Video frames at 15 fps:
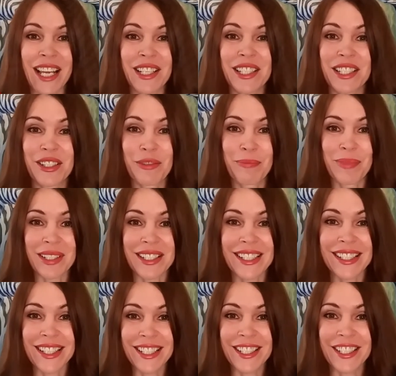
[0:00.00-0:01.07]

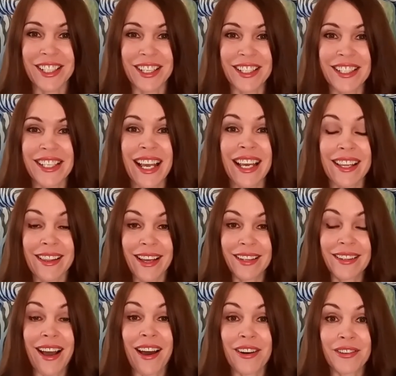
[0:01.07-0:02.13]
superstitions that
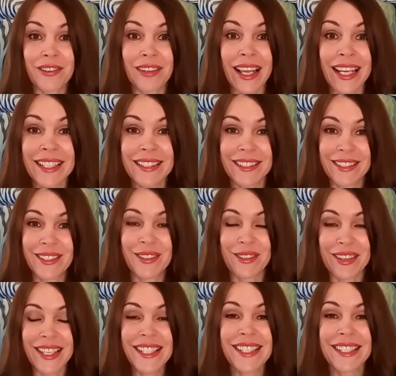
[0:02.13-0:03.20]
are related to
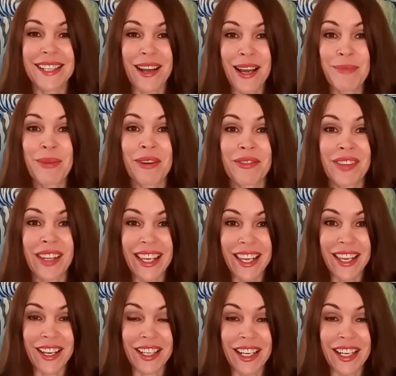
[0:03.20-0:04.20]
this time of the year,